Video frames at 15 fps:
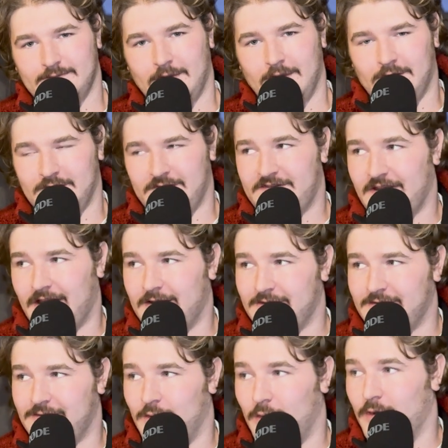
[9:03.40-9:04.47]
on Santa's
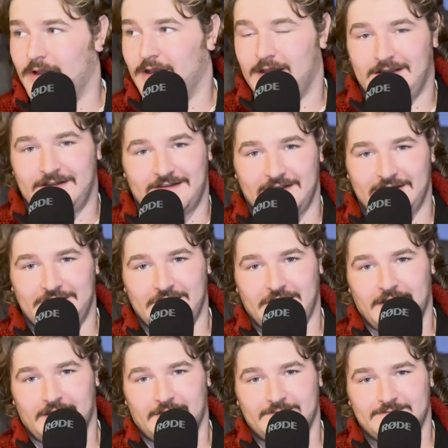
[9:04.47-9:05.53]
naughty list this
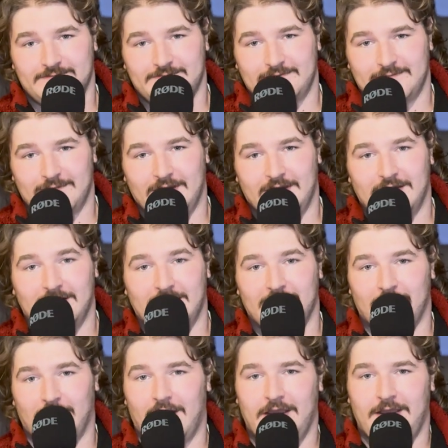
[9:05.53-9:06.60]
year,
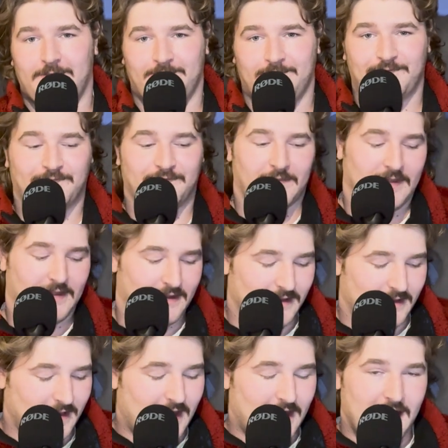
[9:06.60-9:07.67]
right?
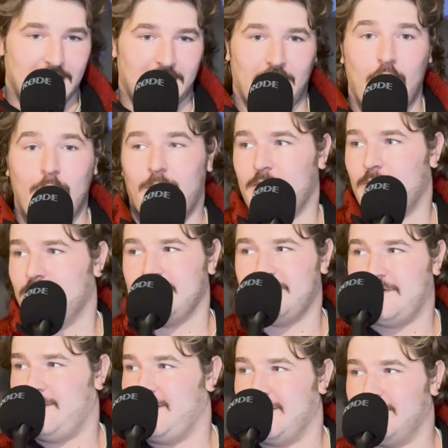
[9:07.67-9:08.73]
Nobody wants
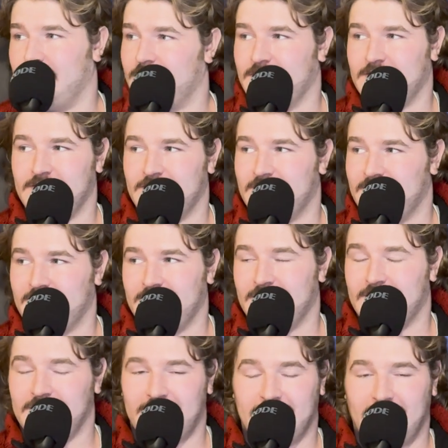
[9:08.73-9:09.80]
to be on
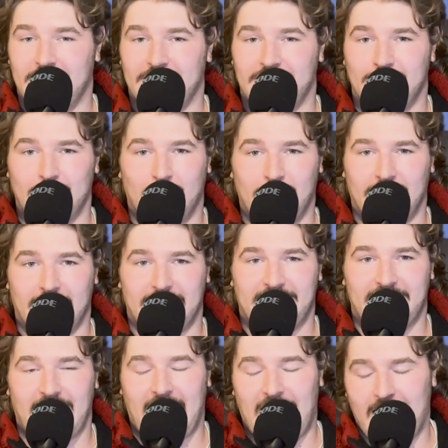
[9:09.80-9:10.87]
Santa's naughty list
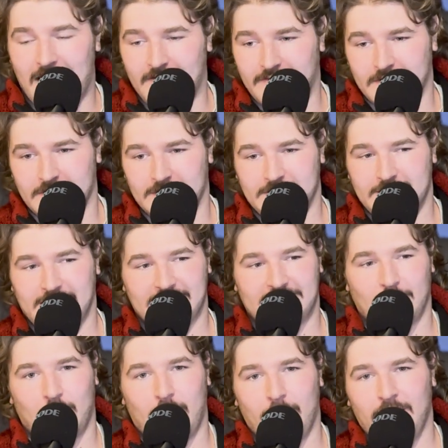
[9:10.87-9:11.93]
ever. That's the
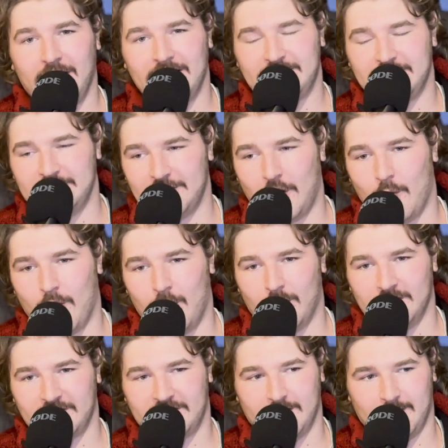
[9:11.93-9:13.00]
one place no one
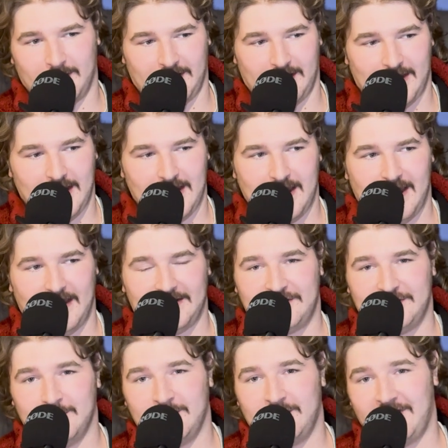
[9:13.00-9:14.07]
wants to be.
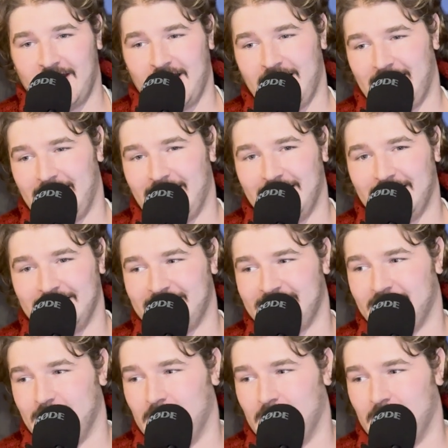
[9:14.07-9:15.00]
Some say it is